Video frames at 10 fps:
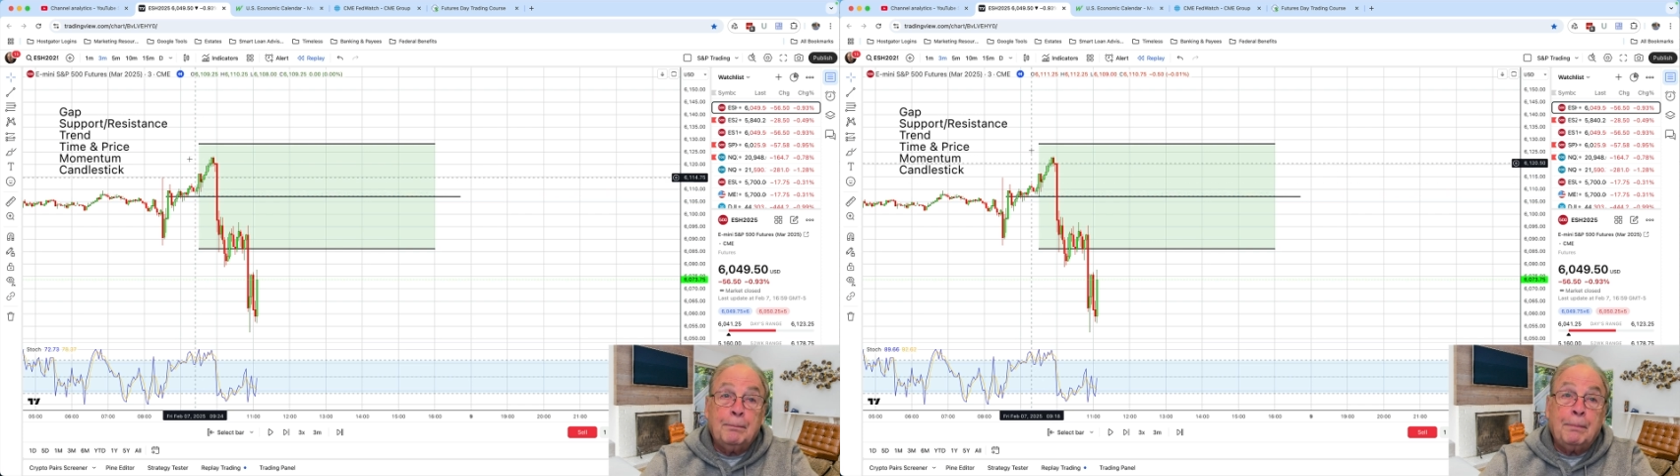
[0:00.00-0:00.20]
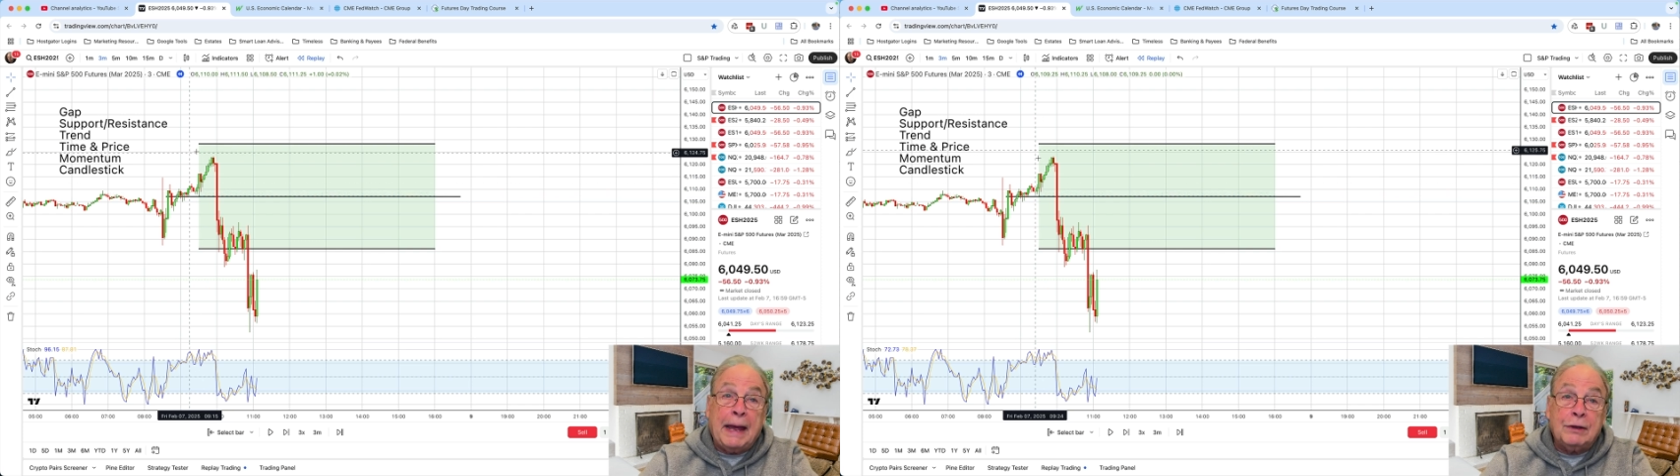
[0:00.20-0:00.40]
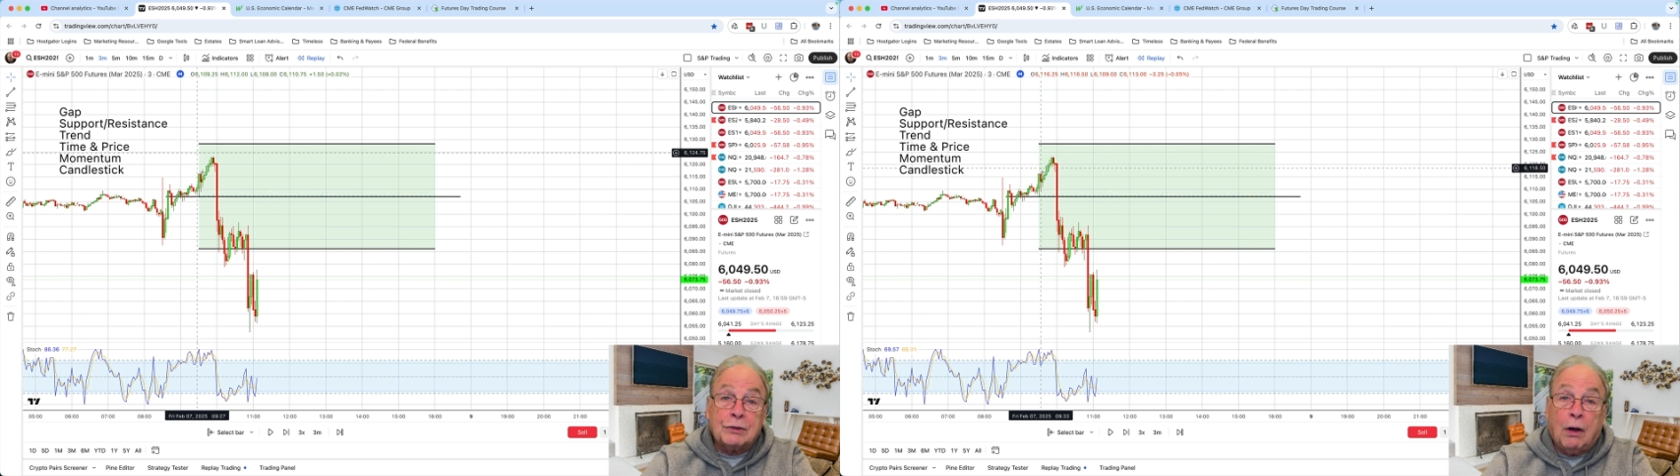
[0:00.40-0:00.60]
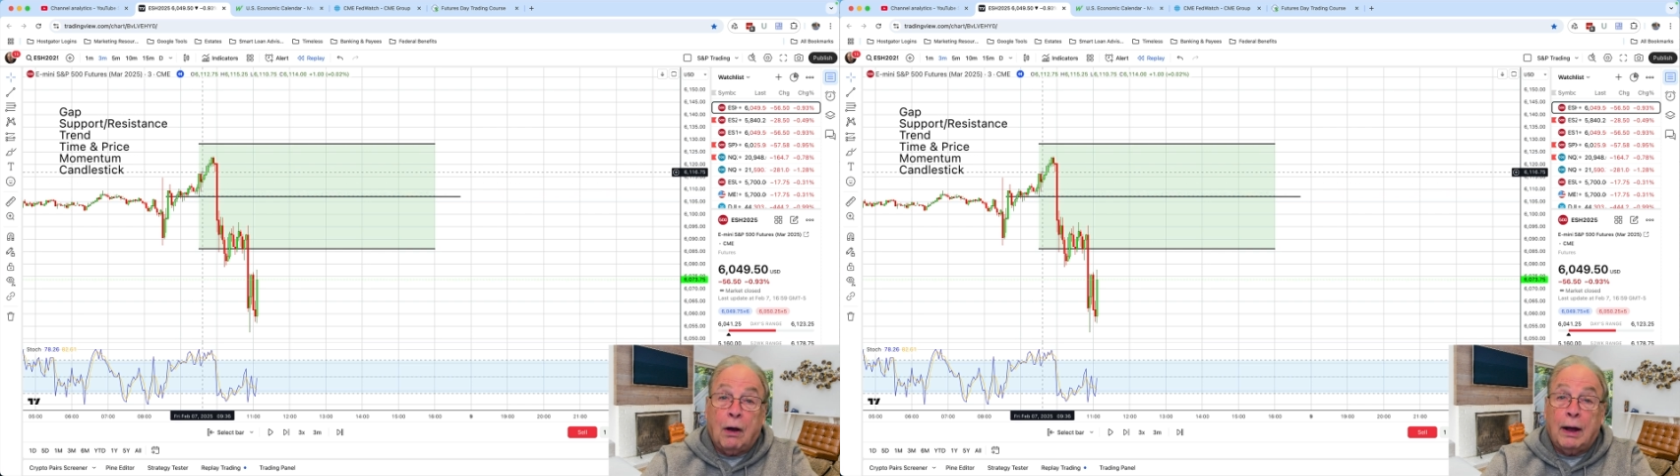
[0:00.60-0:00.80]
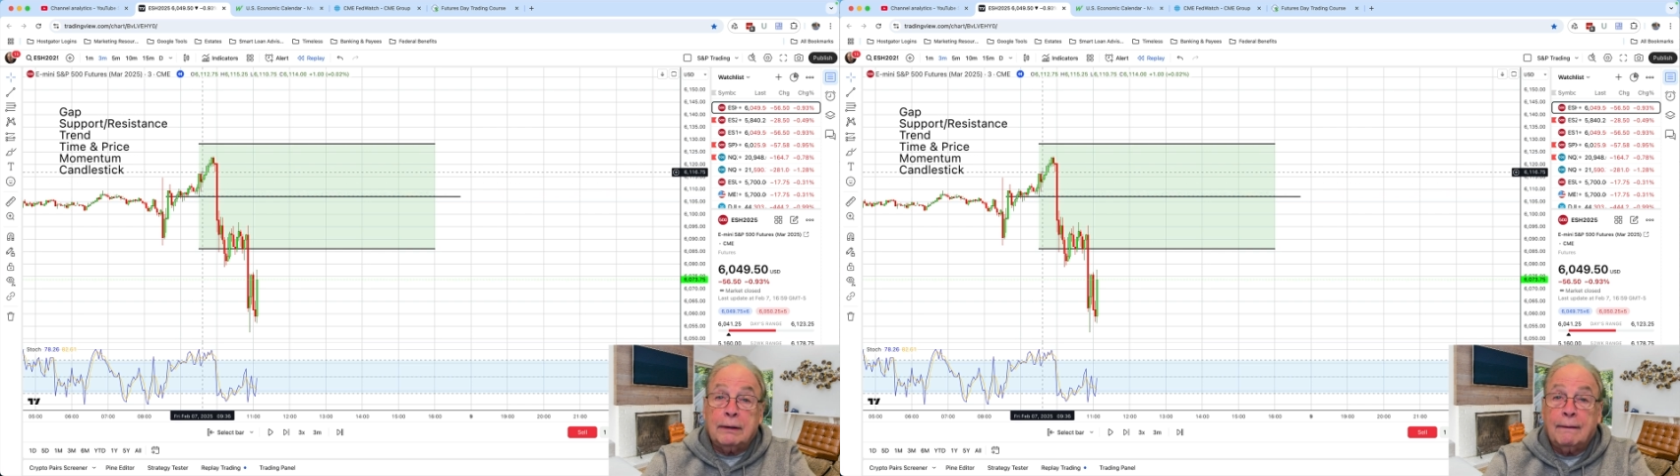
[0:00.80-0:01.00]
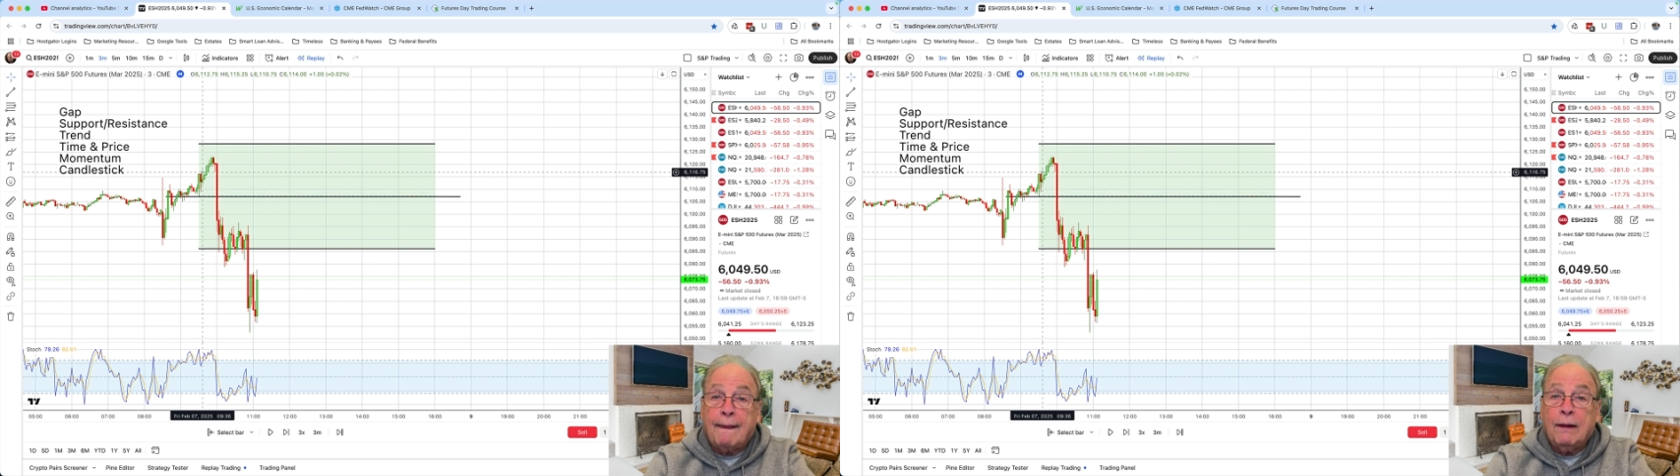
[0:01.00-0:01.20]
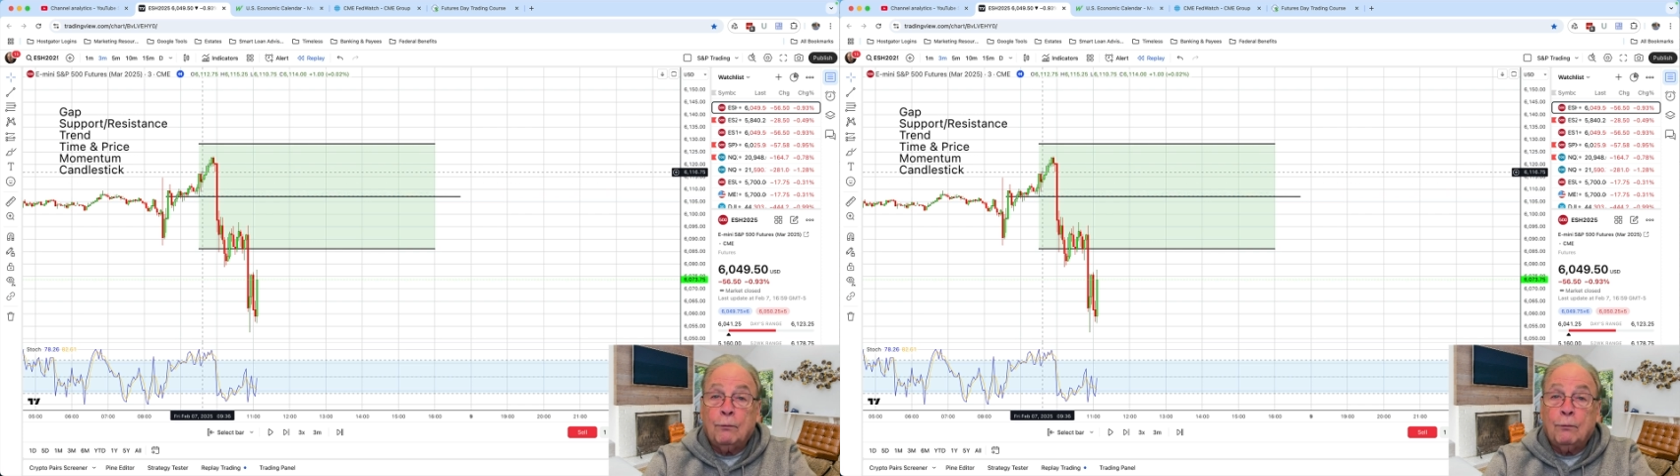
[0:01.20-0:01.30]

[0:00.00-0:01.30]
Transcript: based on